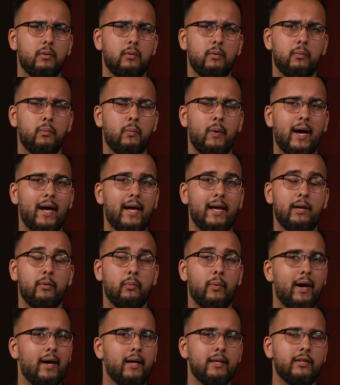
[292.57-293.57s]
why,
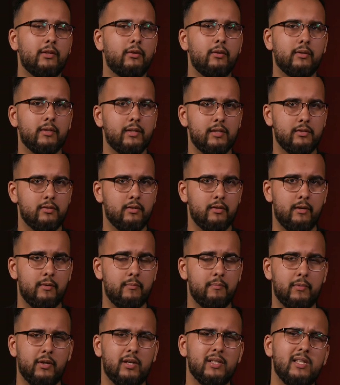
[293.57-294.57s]
why are they doing this to
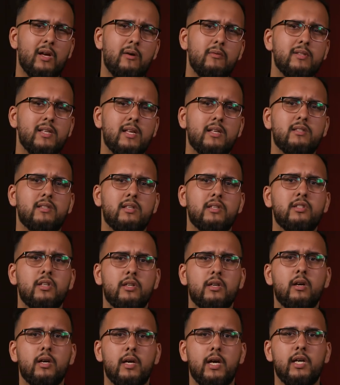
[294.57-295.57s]
them? Because I was at such a
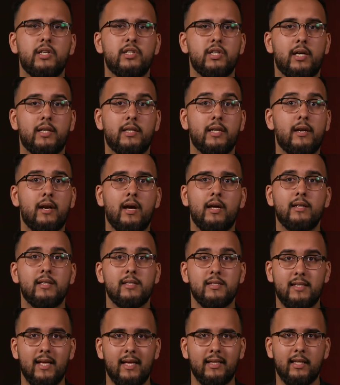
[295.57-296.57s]
young age, I didn't
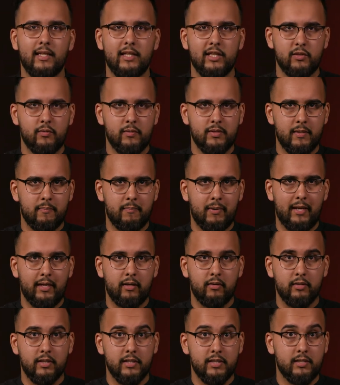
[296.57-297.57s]
understand that this was a play
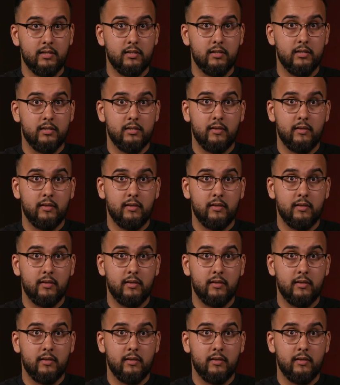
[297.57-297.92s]
or this is